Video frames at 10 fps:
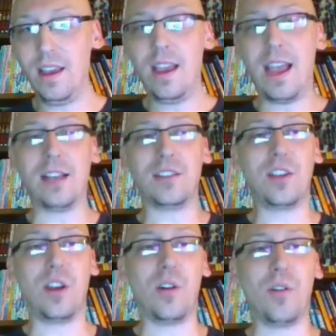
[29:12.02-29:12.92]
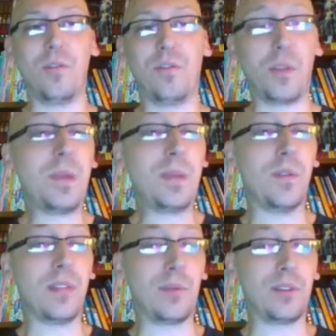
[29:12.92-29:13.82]
And so, for the
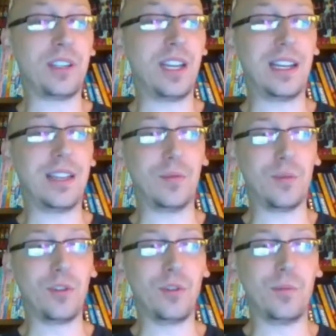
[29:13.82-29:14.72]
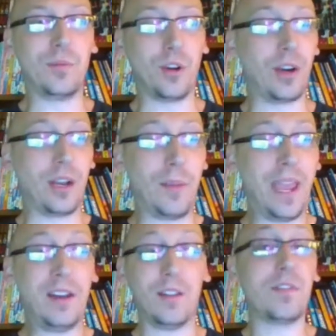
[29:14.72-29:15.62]
people that were sitting in the room during a
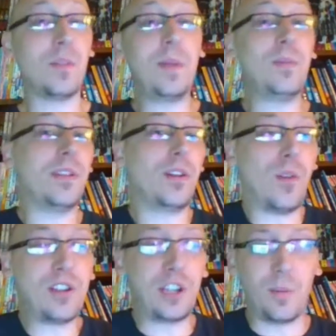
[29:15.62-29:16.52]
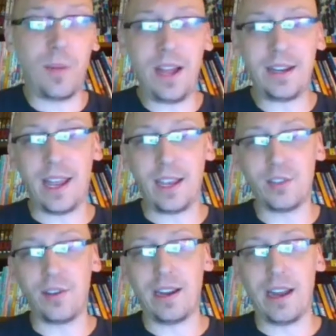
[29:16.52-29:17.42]
panel, for the people that are watching your
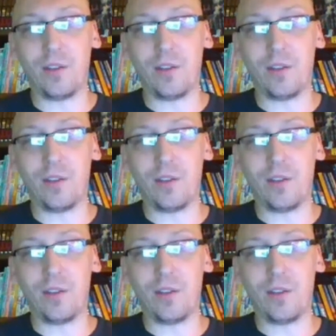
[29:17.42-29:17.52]
podcast right now,